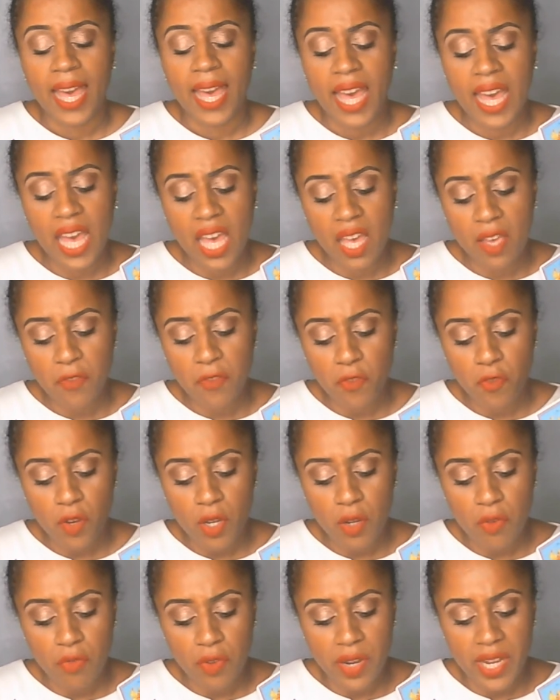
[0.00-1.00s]
every
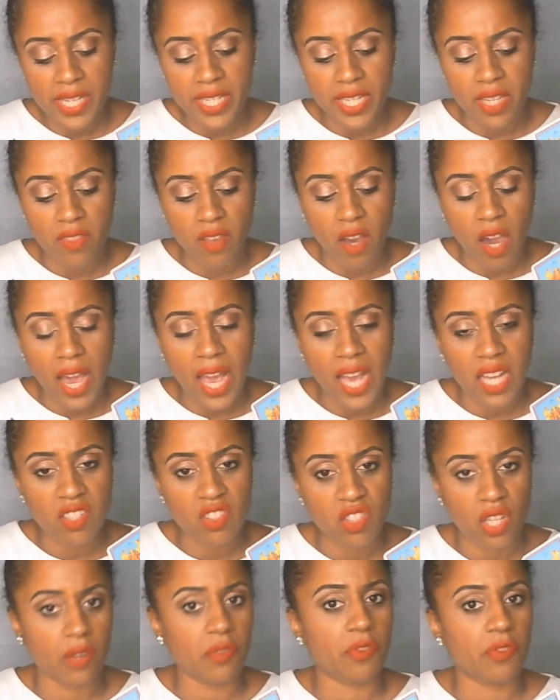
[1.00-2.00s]
reading that I had
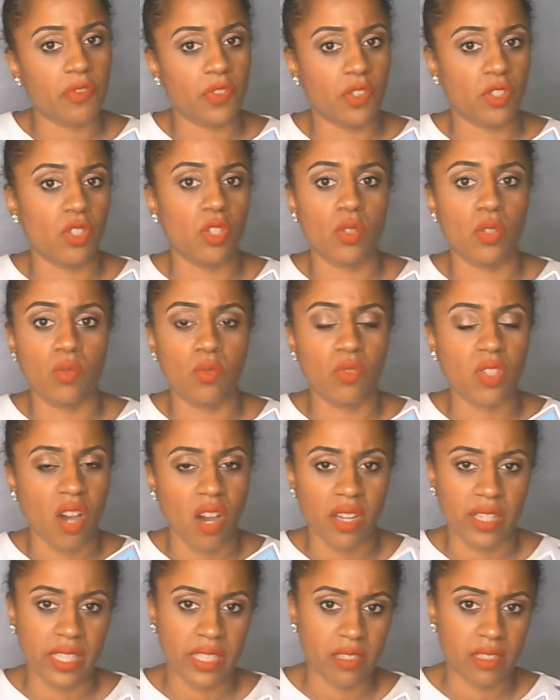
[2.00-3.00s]
done for you,
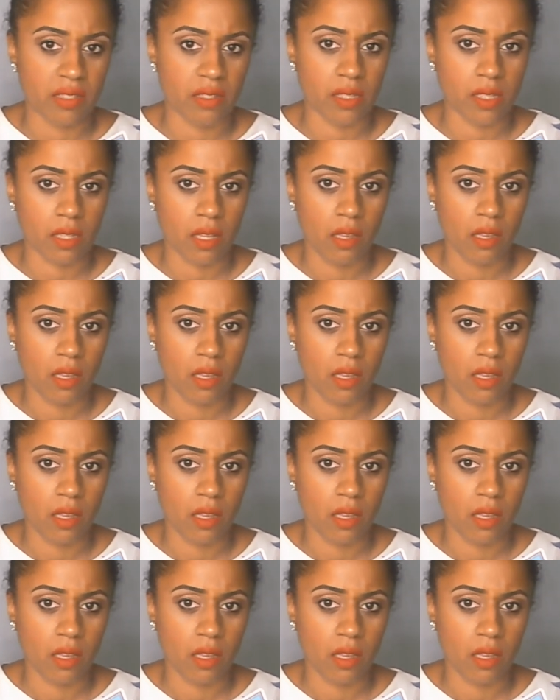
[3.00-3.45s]
darlings,